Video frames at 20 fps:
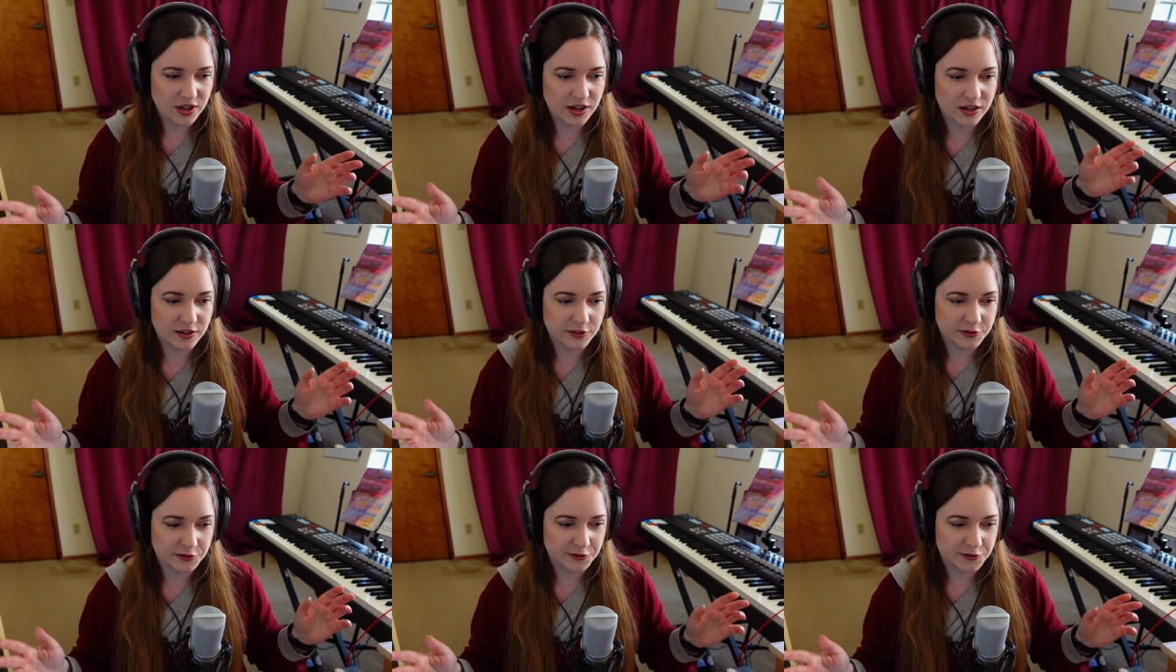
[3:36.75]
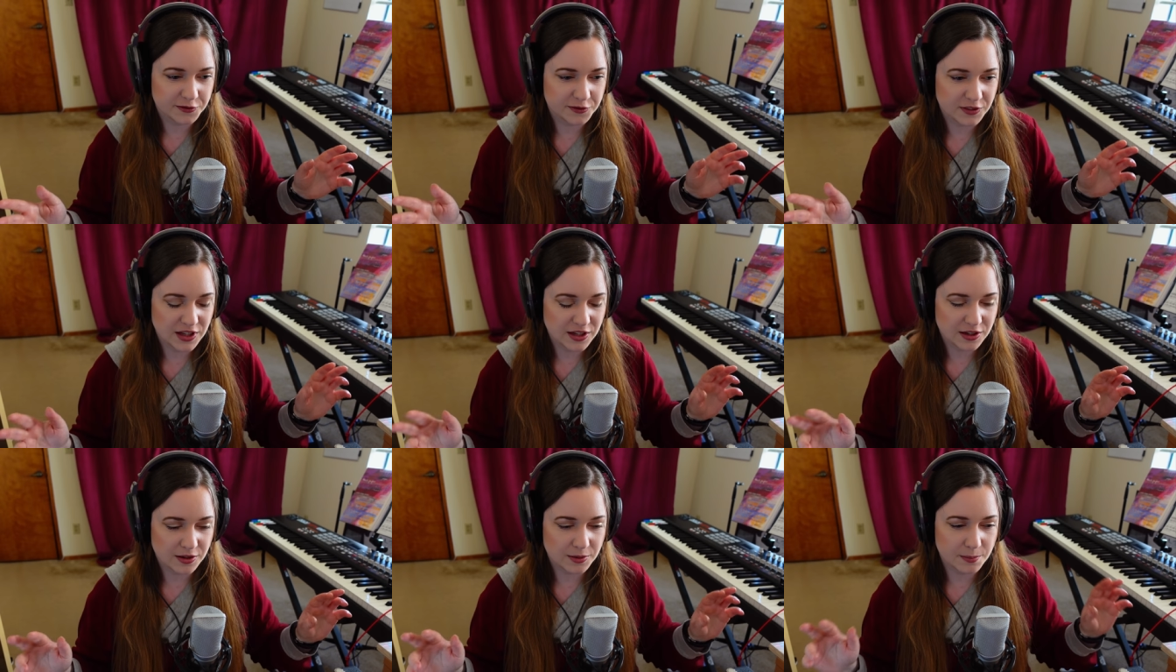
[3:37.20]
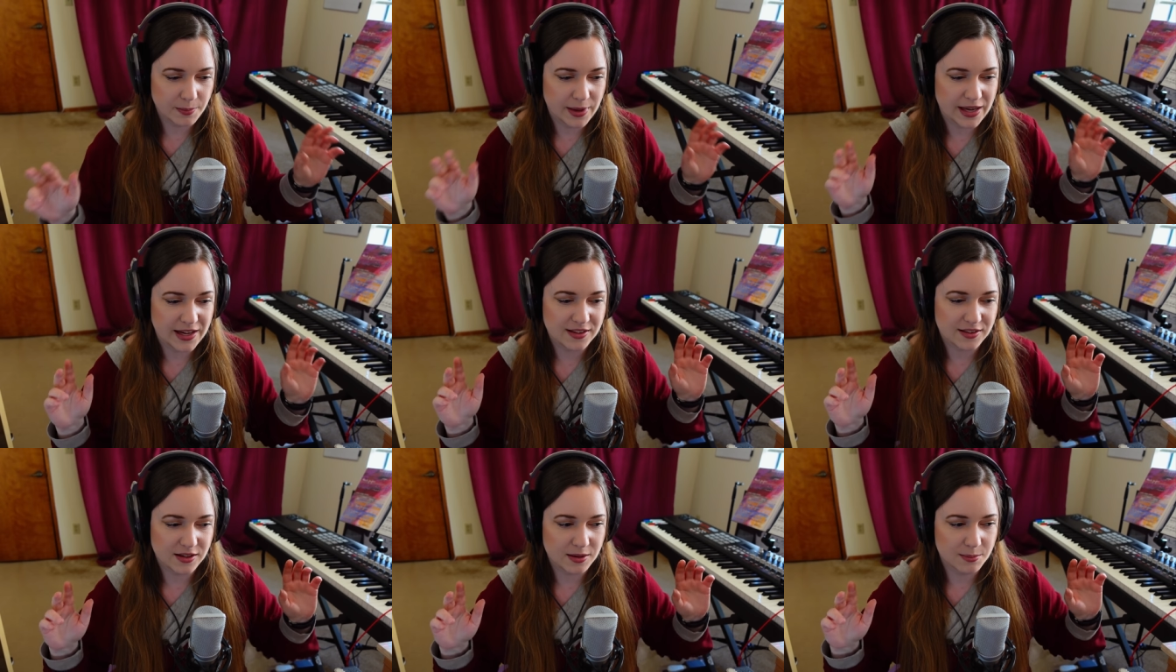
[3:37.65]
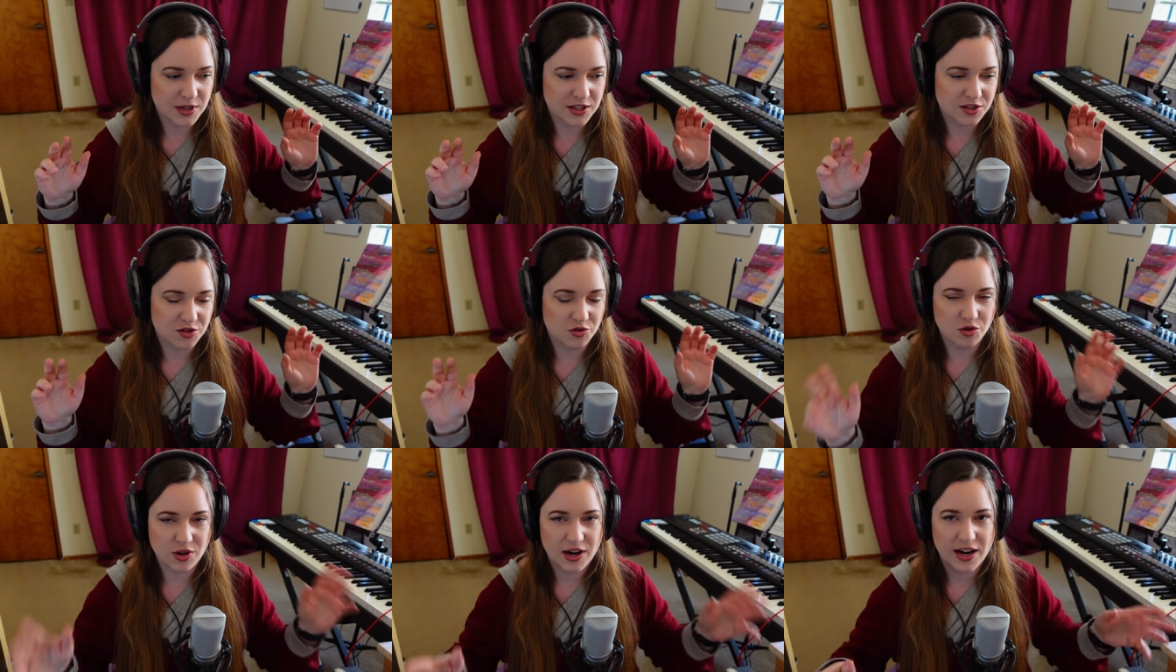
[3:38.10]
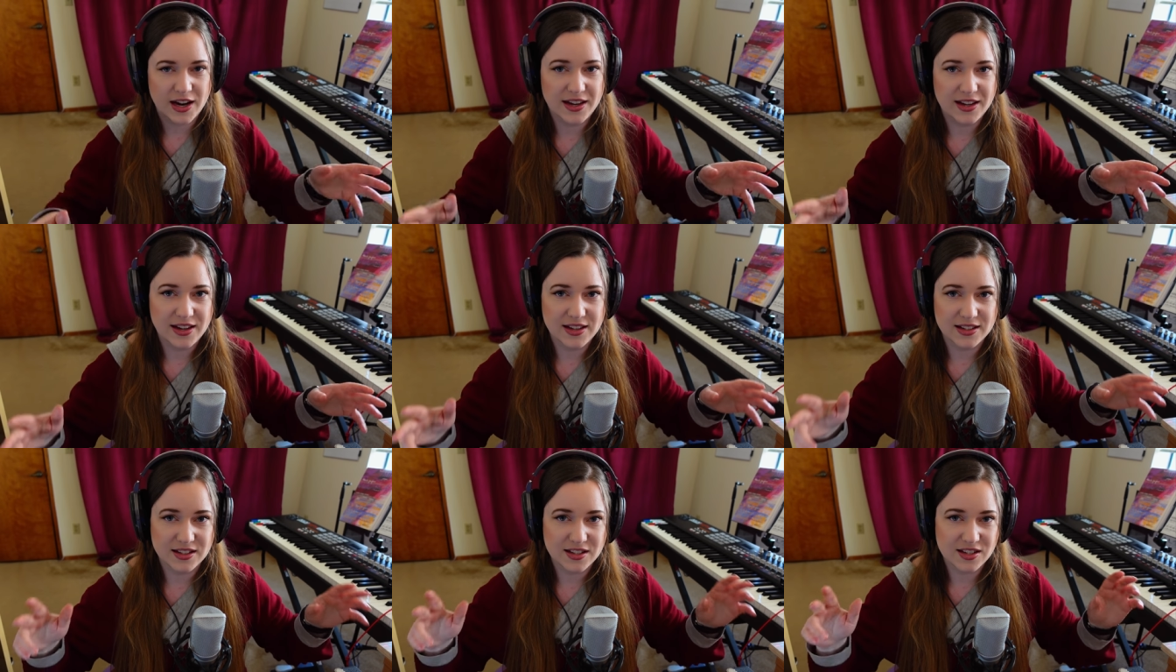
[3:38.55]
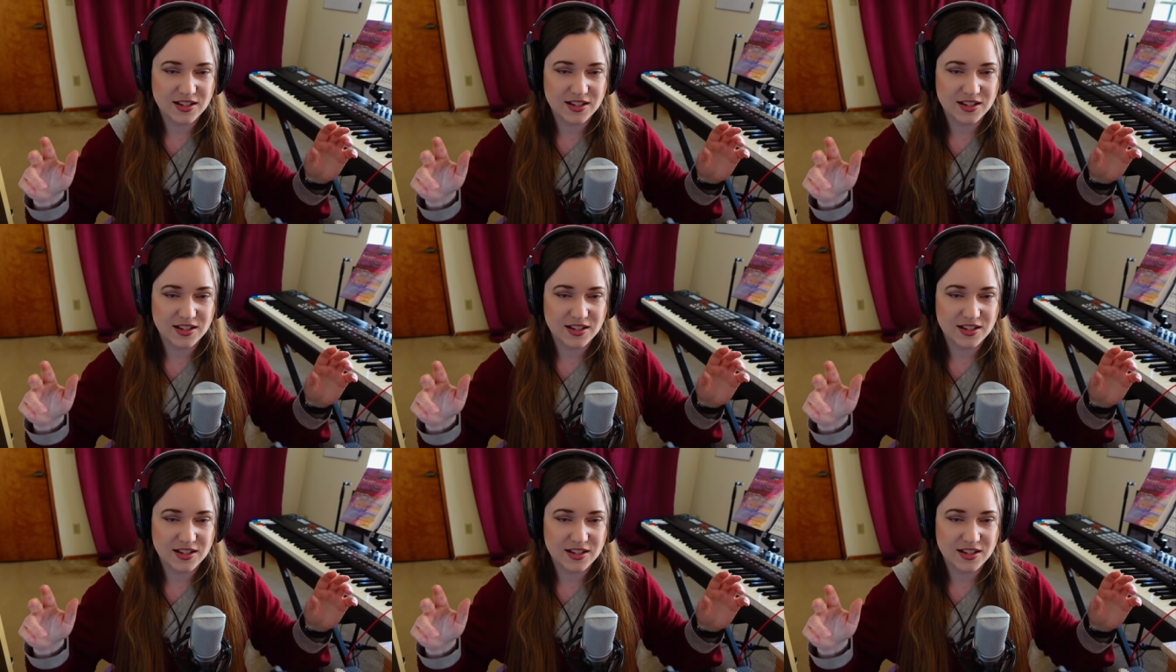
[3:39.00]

of you know make them as dry and